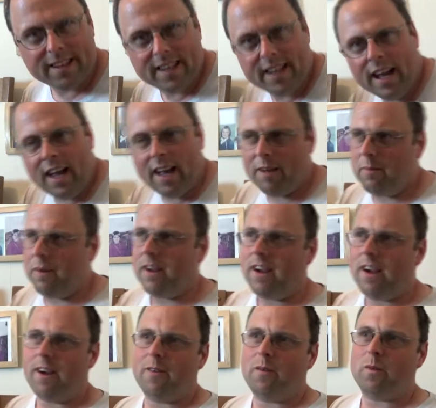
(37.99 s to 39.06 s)

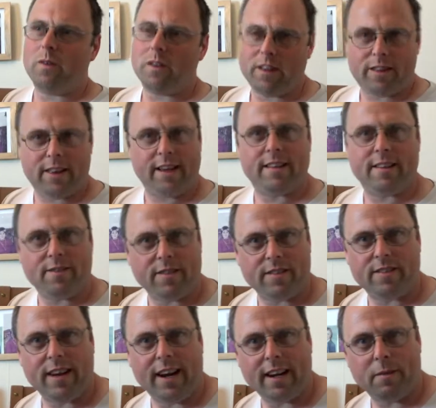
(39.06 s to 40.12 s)
Things I've
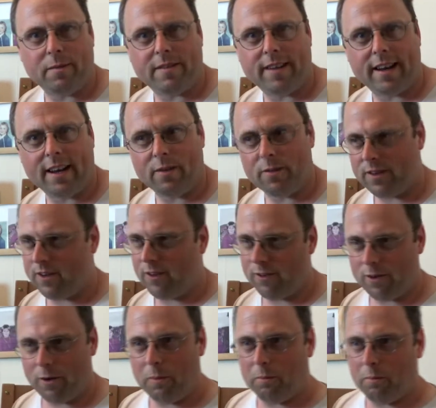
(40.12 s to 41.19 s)
just started on my channel
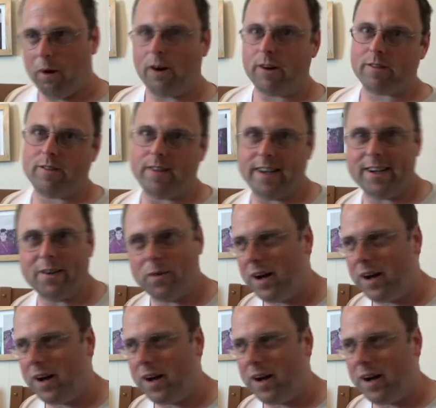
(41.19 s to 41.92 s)
called Unboxing,